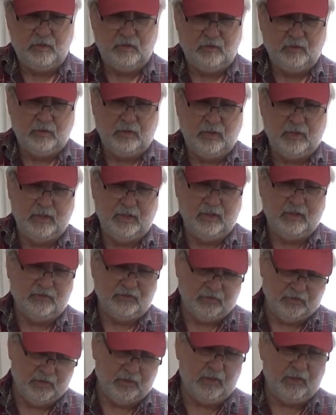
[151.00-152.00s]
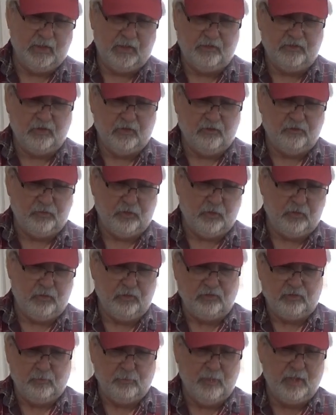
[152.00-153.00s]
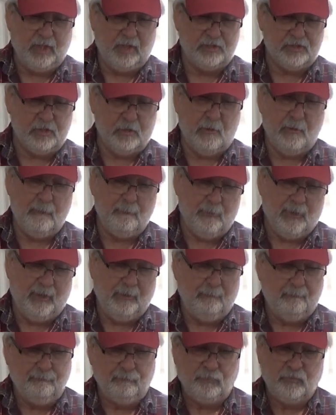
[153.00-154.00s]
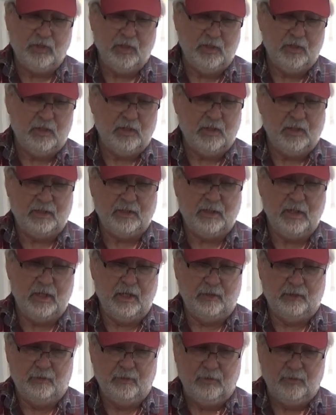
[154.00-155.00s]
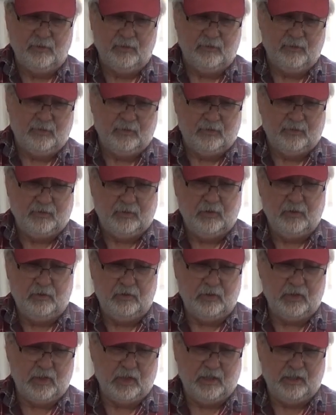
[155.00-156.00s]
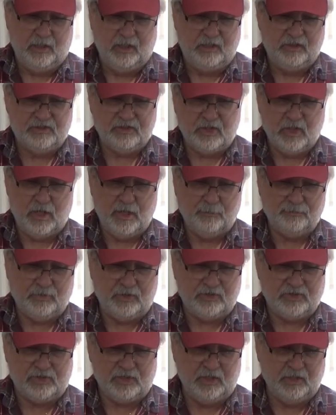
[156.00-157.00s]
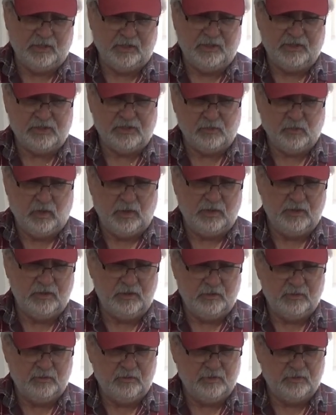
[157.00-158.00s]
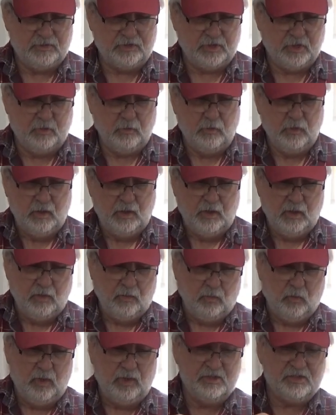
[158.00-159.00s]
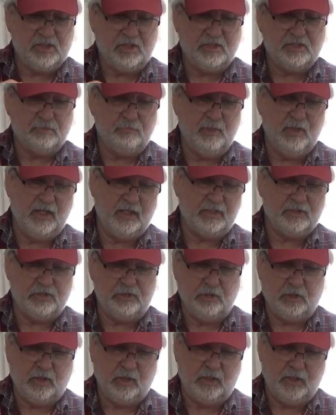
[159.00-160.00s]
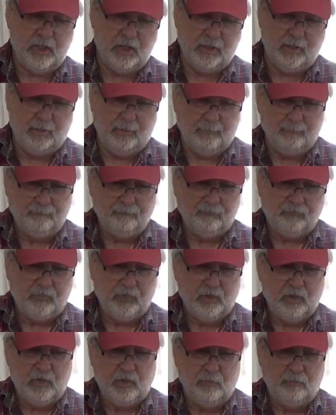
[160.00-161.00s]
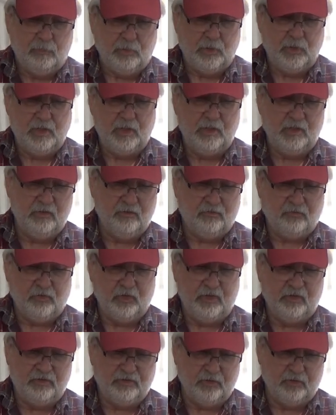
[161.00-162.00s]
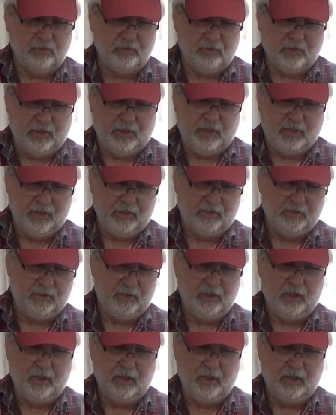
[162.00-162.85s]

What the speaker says: Okay, it's a little easier if you use a bigger jar, but again, you know, you got a nice top to seal this one. So once it's mixed, you can kind of put it in the freezer and